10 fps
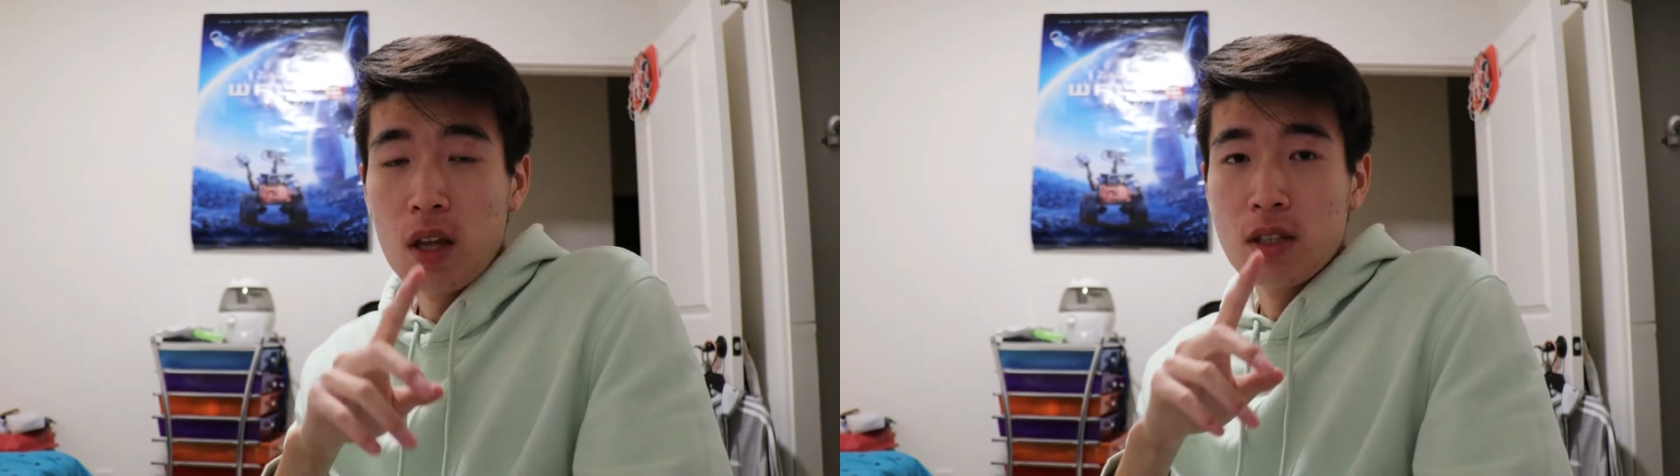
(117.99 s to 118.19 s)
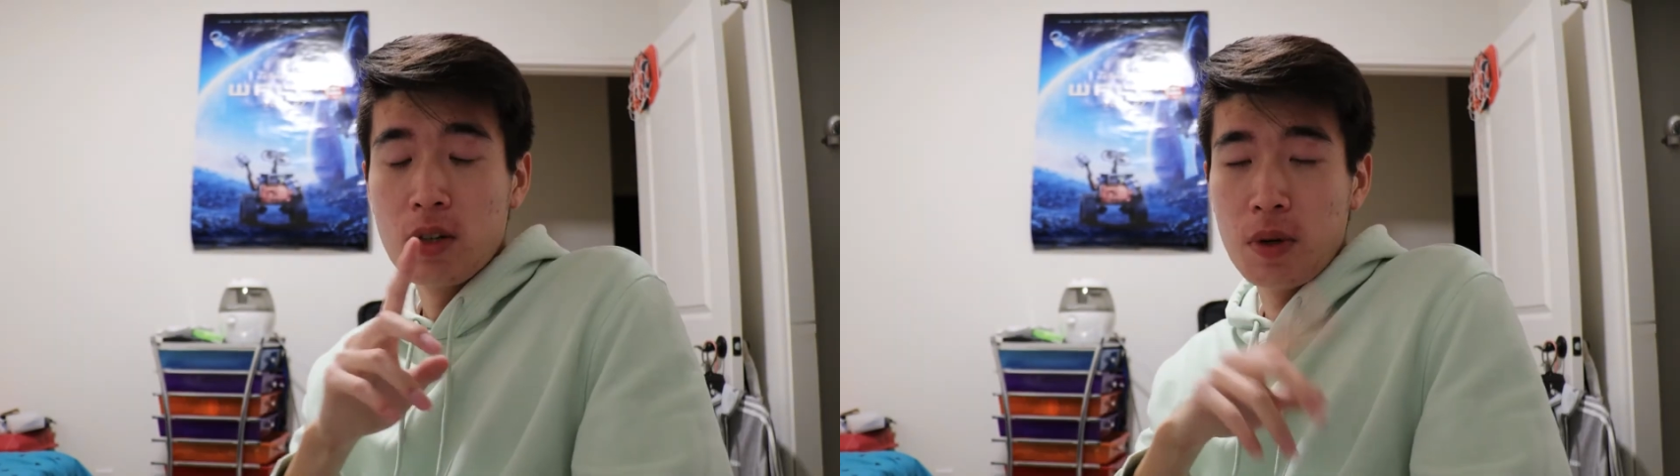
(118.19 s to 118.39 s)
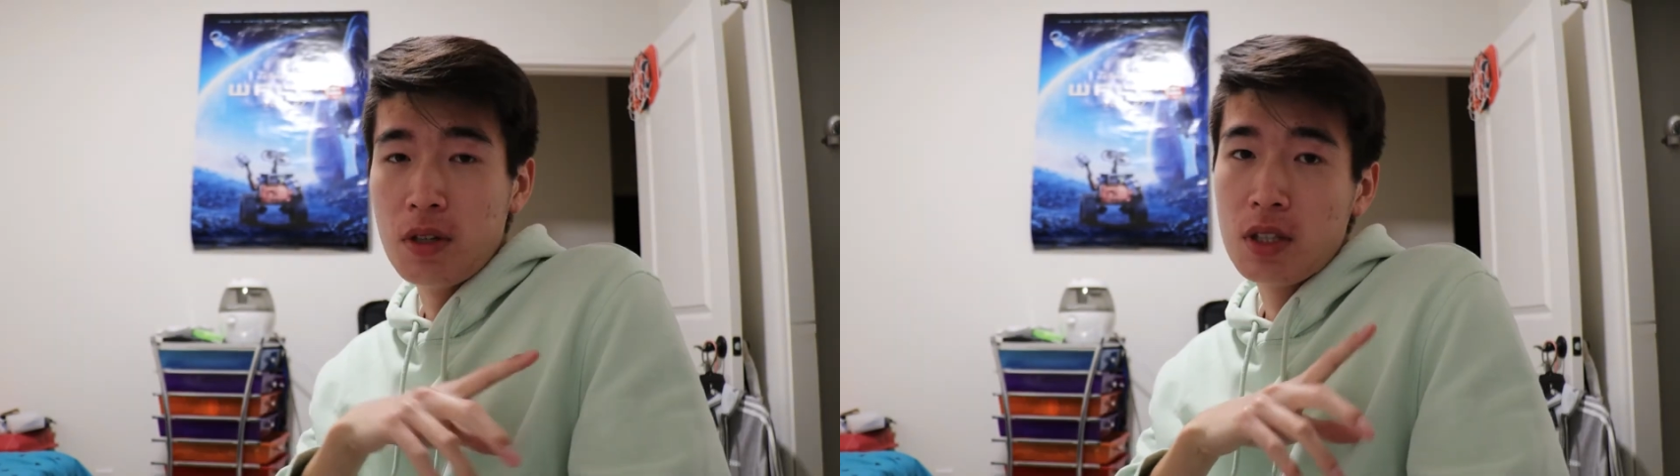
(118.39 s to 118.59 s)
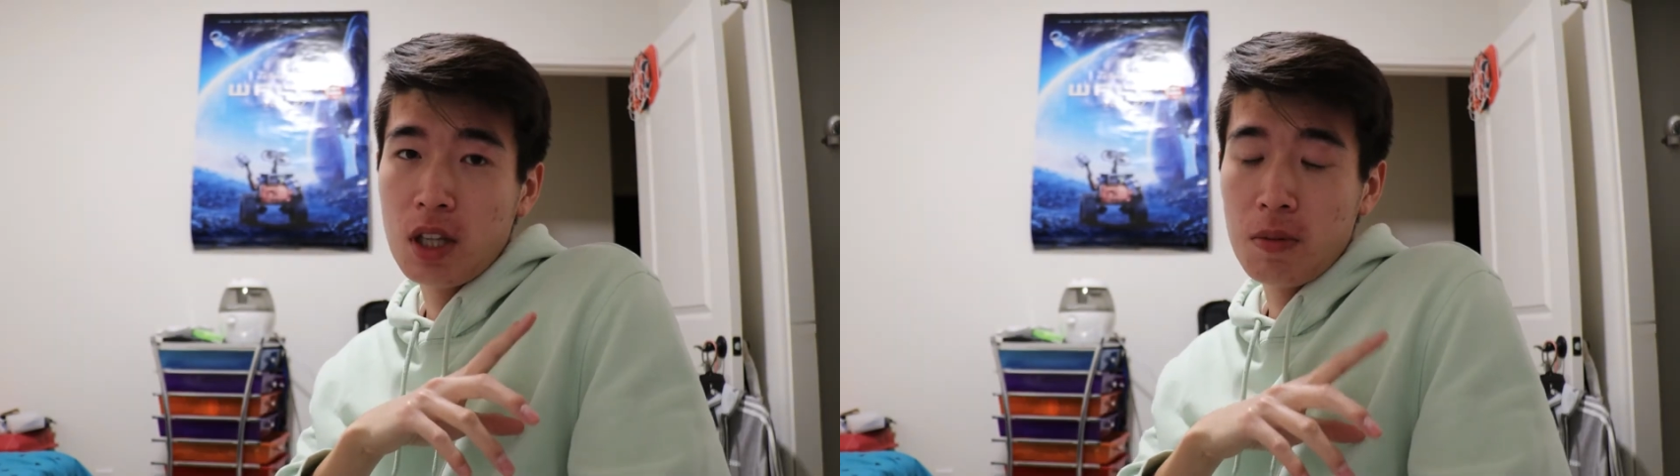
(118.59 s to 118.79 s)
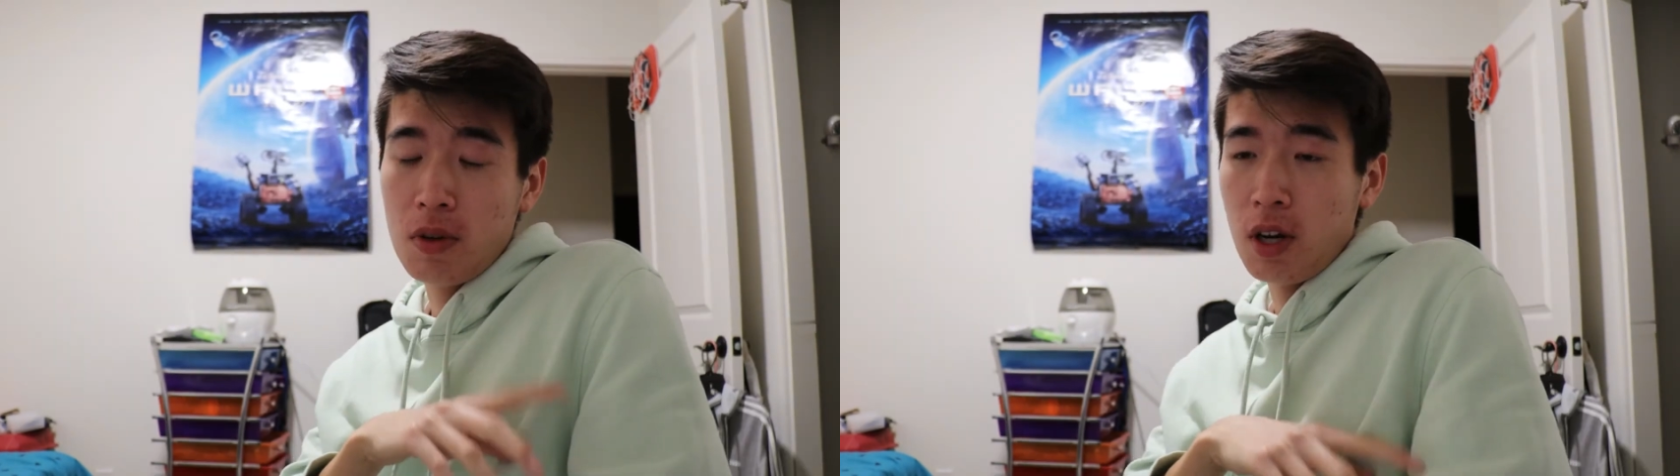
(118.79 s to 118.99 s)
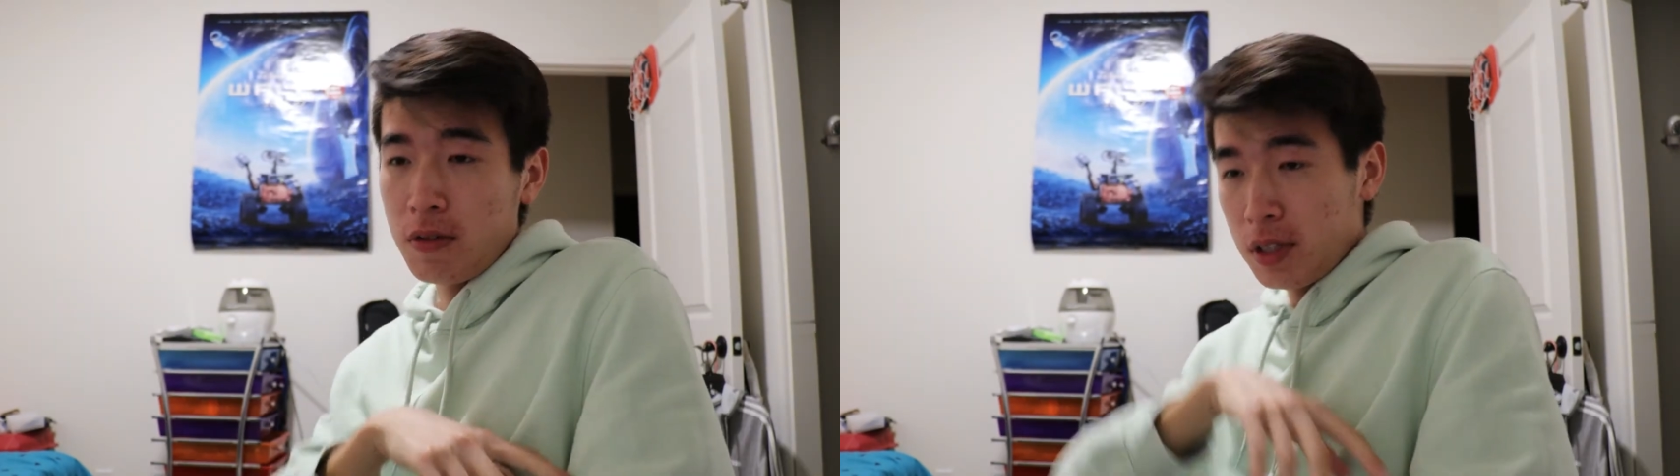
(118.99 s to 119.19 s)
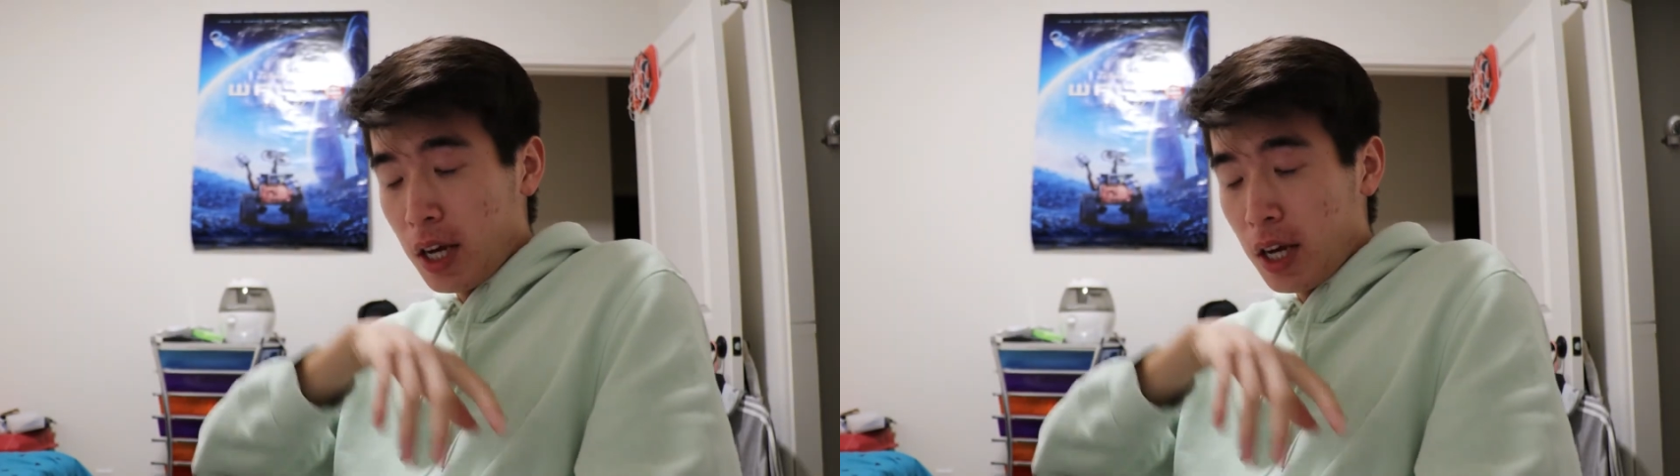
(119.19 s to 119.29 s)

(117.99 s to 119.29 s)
So when you sleep, you have